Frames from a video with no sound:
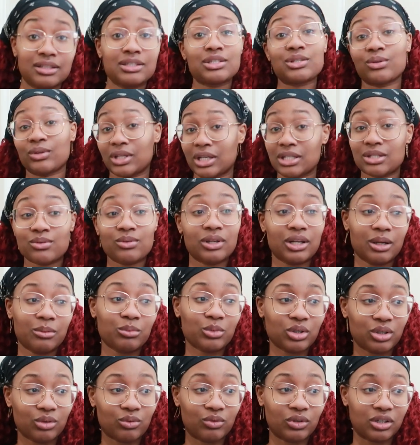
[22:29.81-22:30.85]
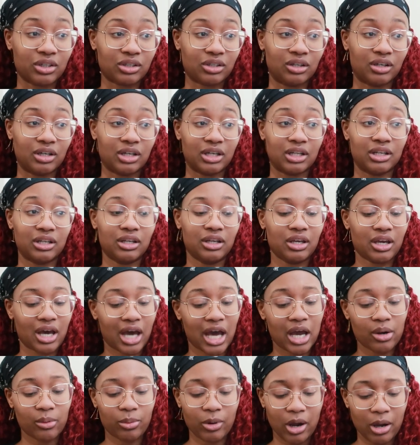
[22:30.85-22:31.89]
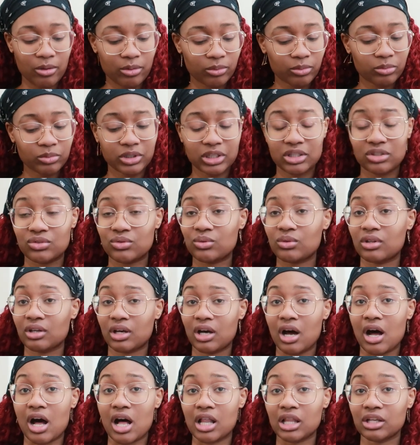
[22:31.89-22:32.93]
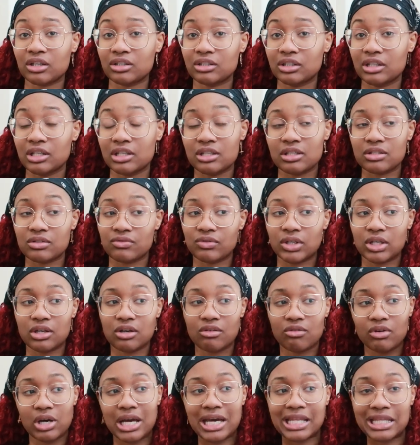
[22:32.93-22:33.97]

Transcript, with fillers: So that's what I'm gonna work on. I'll probably do the collar in this video